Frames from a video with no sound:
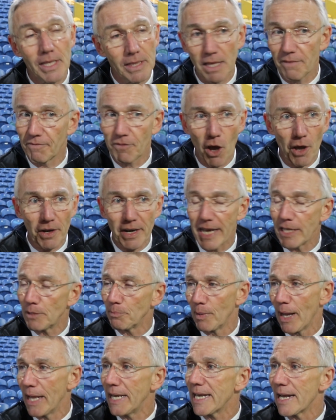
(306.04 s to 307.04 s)
They've got a nice
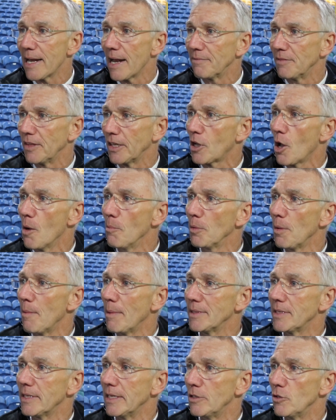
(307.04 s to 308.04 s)
blend now, haven't they?
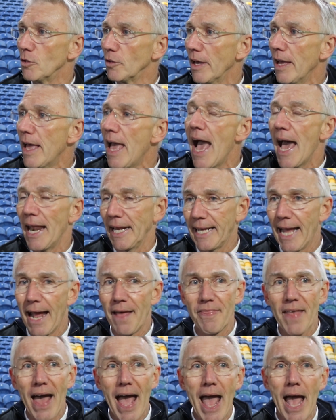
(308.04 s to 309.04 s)
Complemented each other. And
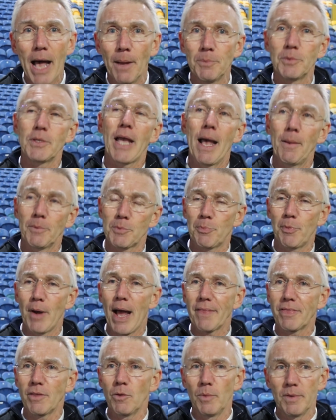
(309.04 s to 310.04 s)
again, that helps. It helps
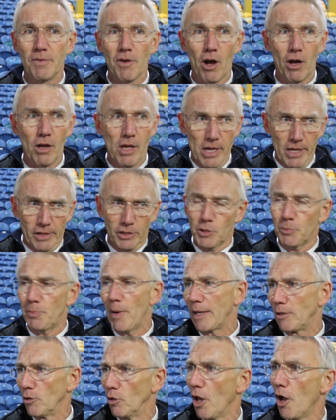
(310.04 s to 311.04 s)
Brad that we're not
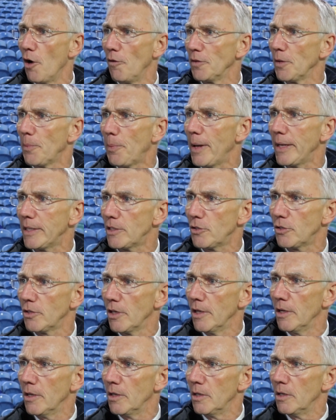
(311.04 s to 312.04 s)
spread all over the pitch.
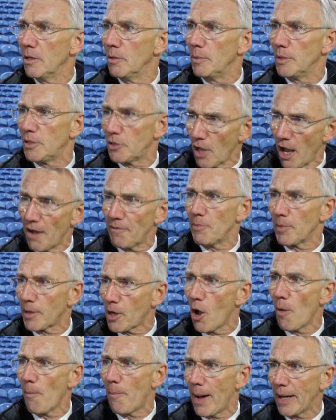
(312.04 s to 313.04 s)
We start from a
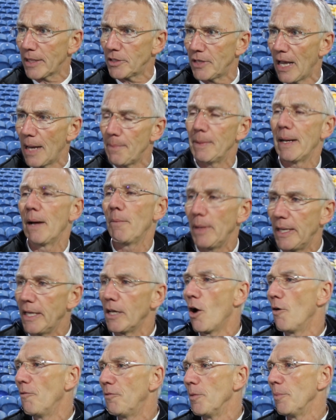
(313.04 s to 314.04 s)
compact shape and then we can
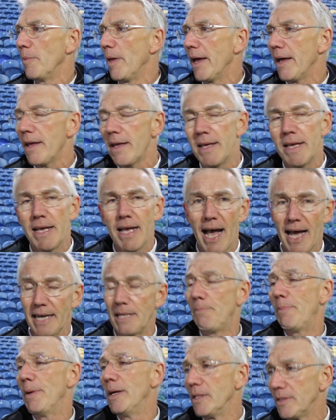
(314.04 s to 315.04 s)
go from there. And
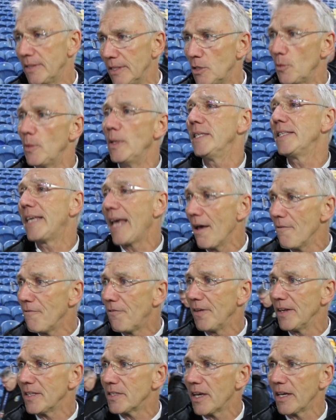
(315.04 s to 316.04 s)
he builds into it, he's getting
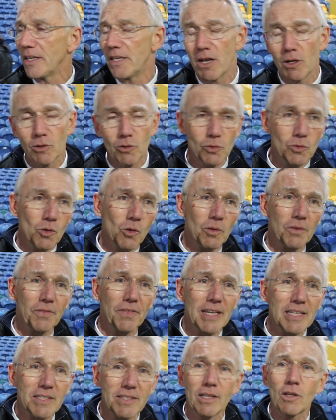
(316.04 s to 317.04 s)
fitter, you know. So it's all the
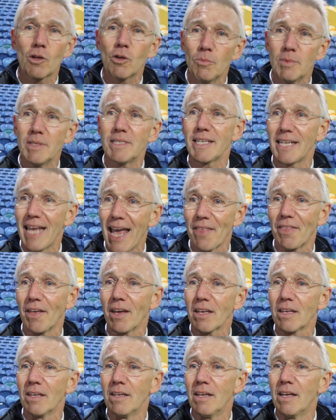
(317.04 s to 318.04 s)
things that are coming together.